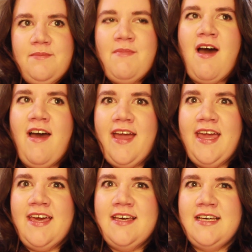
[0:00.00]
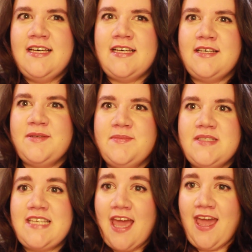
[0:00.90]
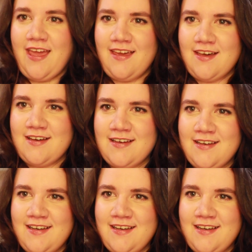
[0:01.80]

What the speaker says: my take